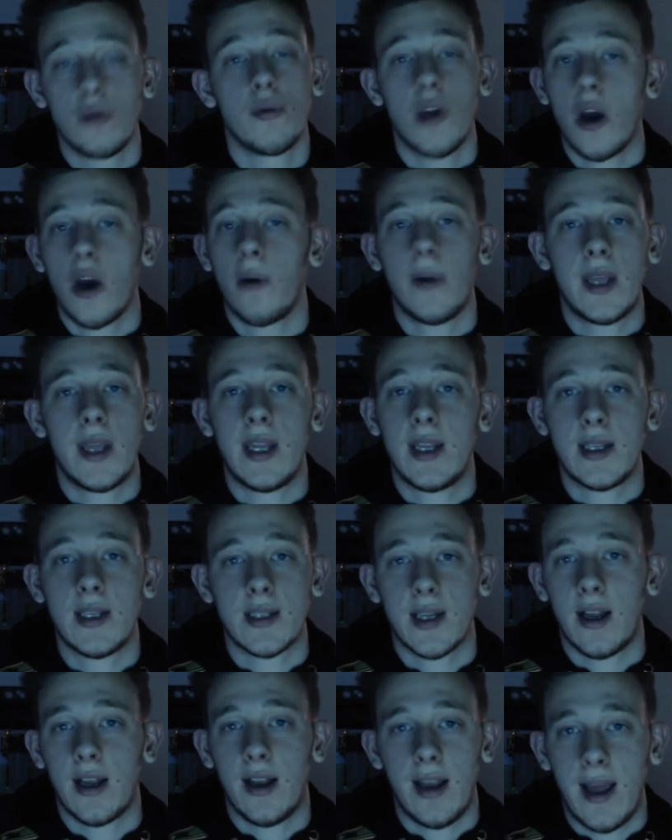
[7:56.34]
you know
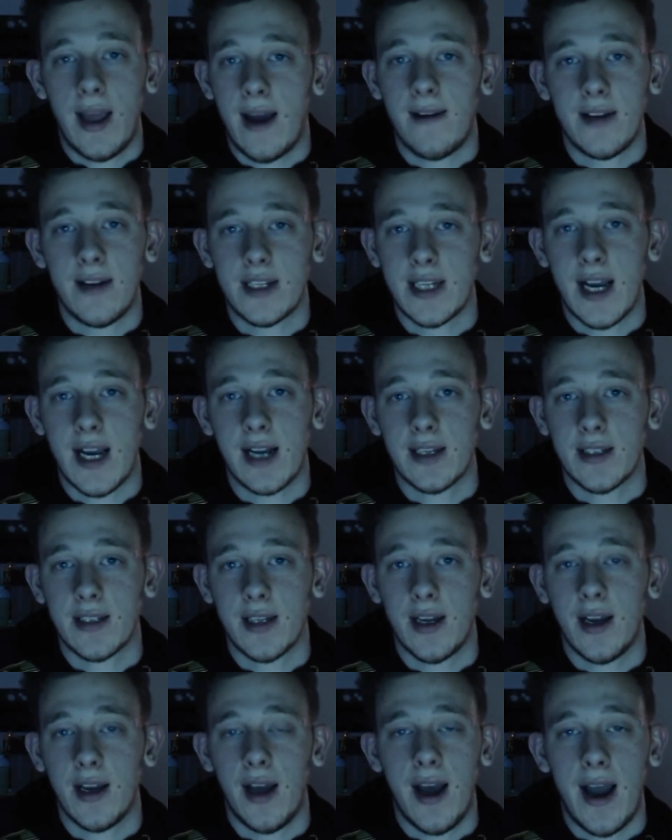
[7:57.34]
he's a hilarious
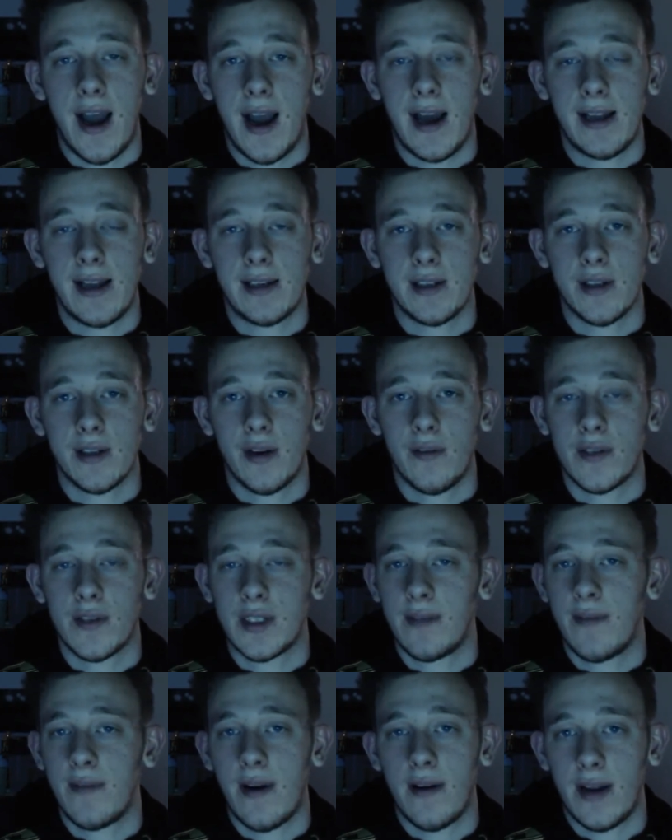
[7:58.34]
actor and
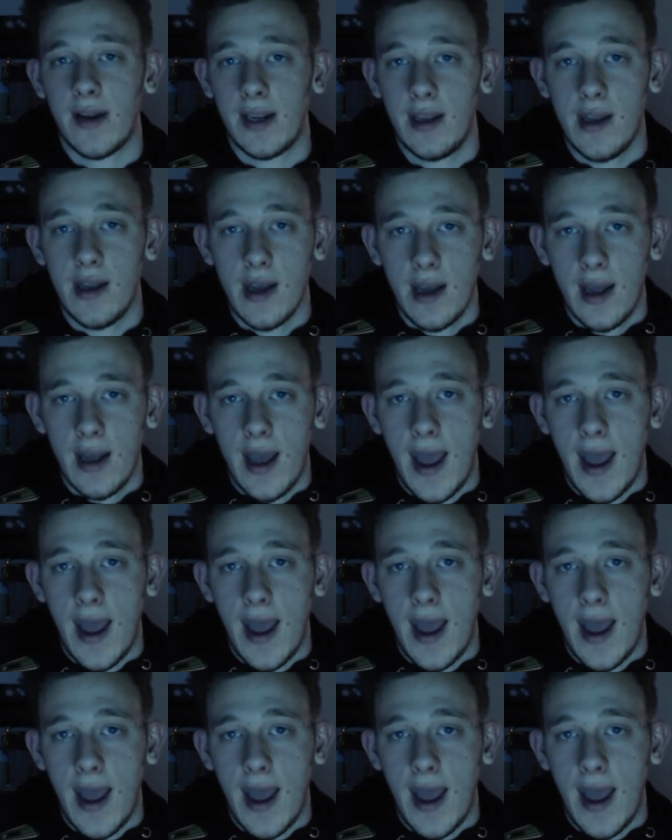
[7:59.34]
obviously very